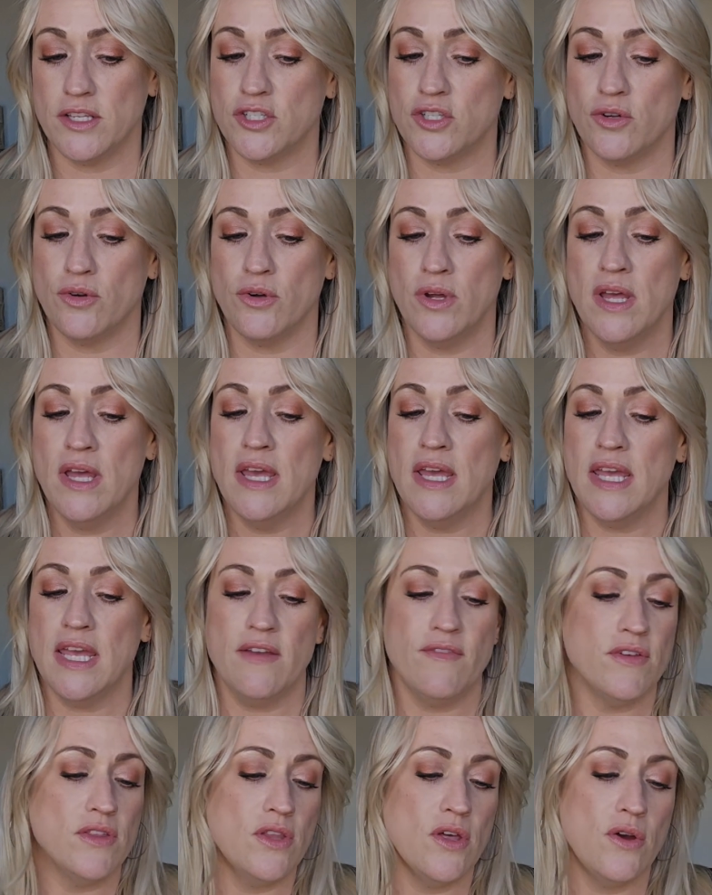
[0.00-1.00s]
So
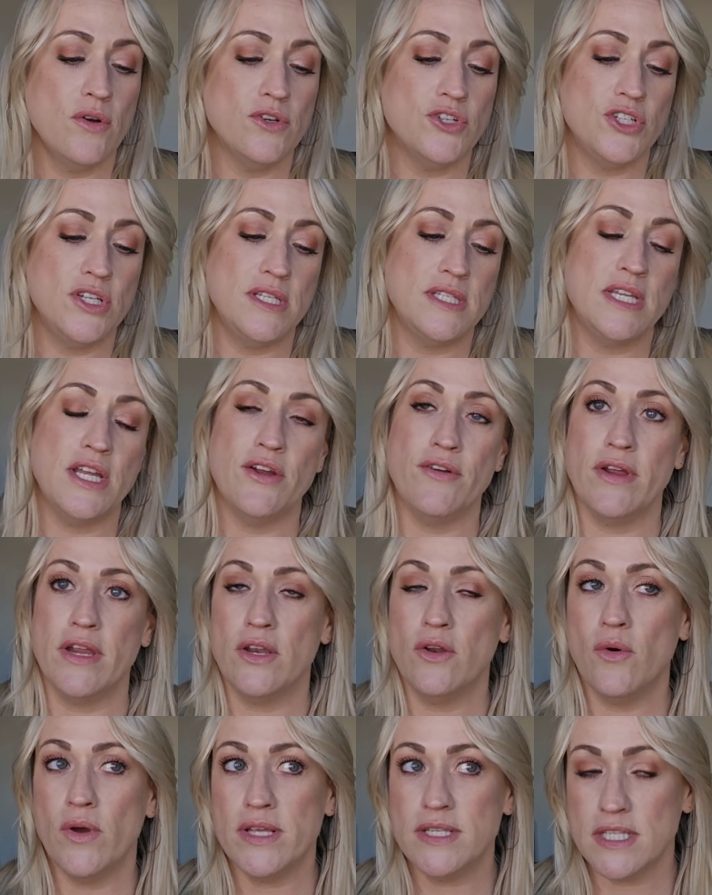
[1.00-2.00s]
even though she's hearing
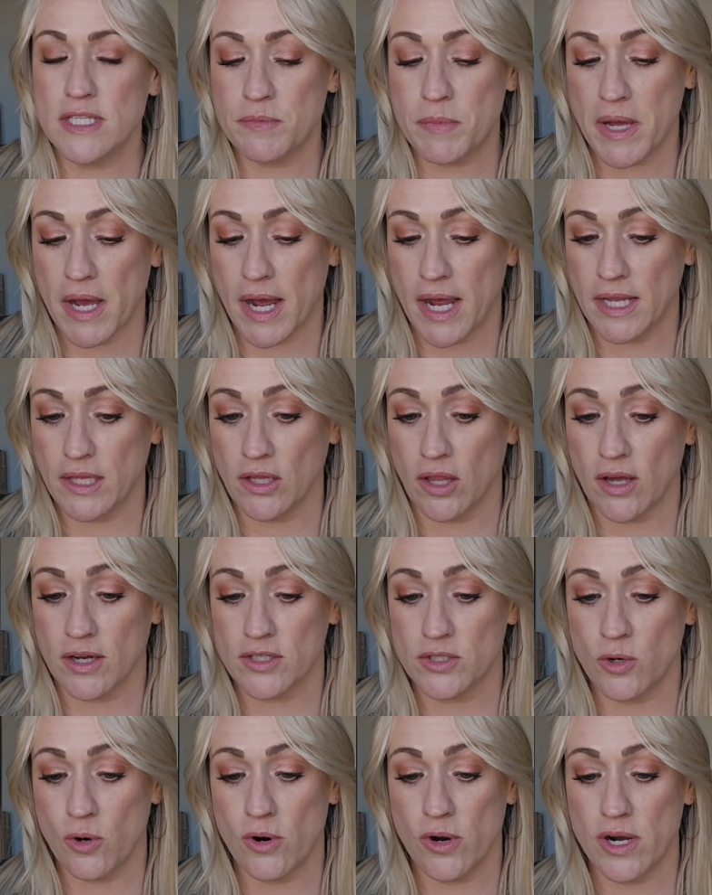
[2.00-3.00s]
noises behind locked
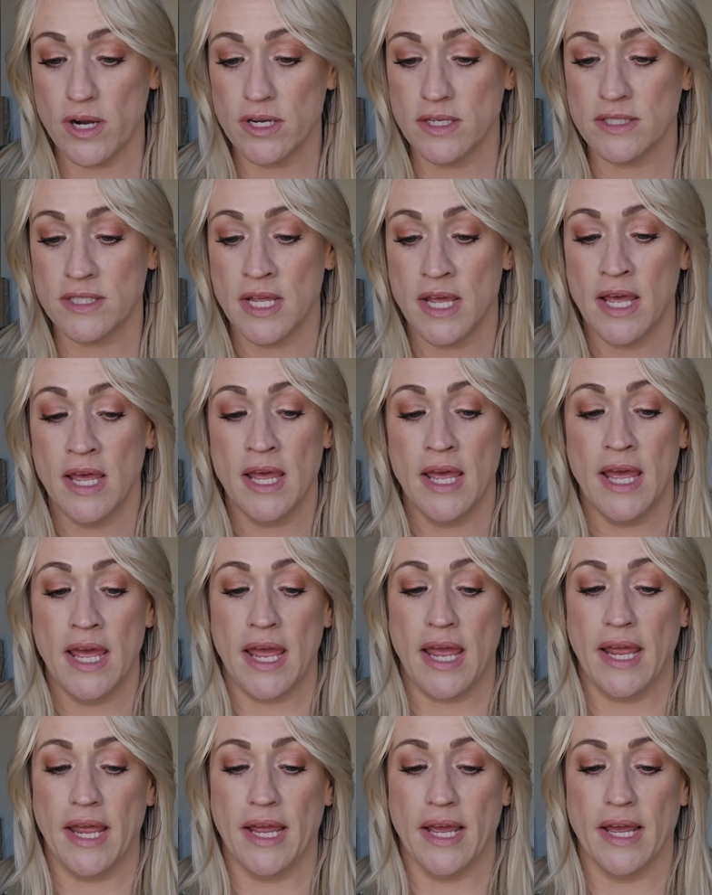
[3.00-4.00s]
doors
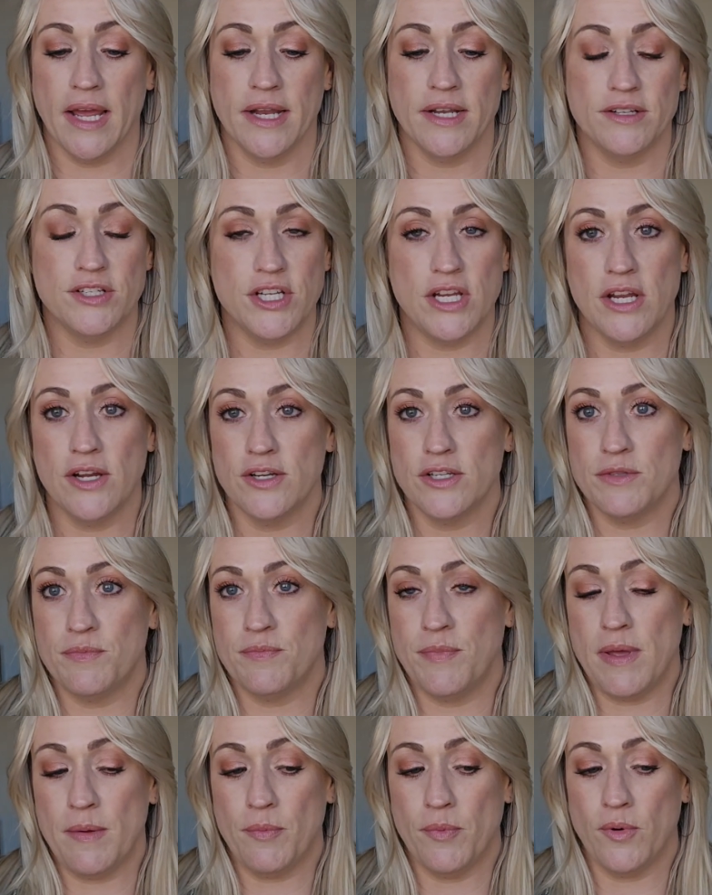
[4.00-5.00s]
and she hears
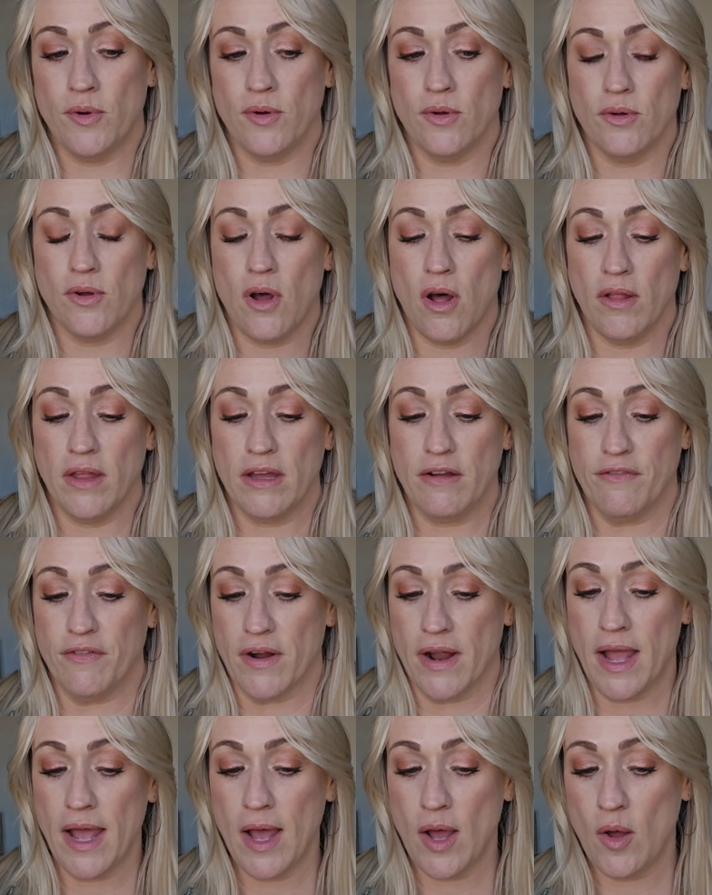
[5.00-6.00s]
people calling for
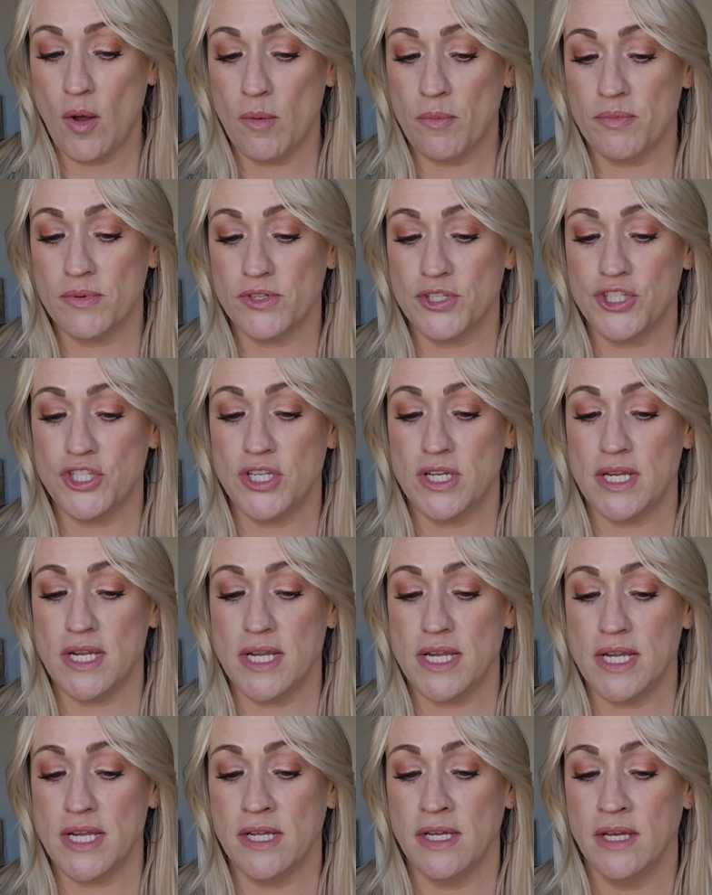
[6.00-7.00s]
help,
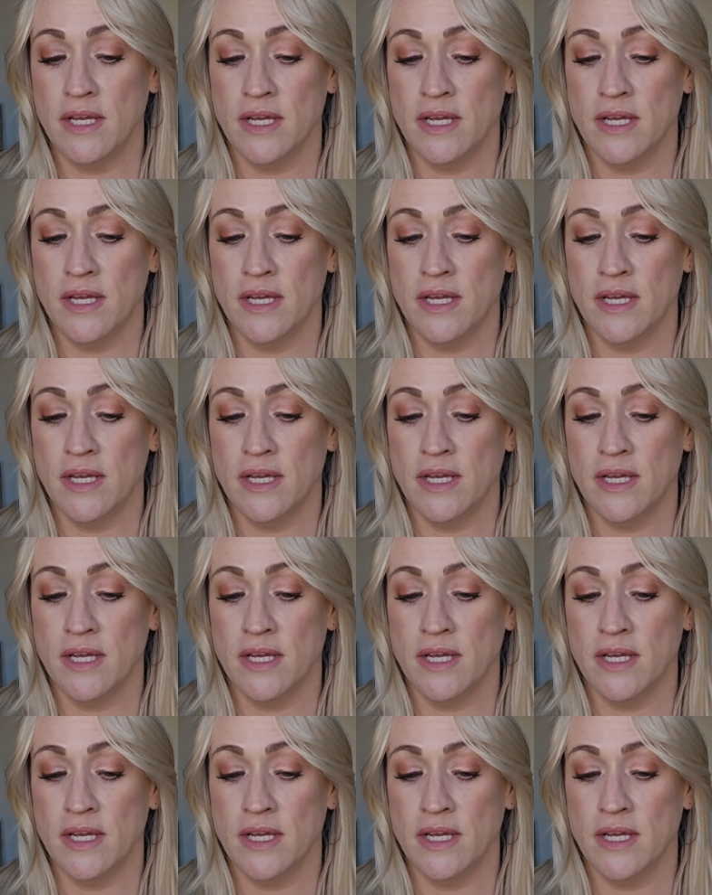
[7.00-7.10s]
she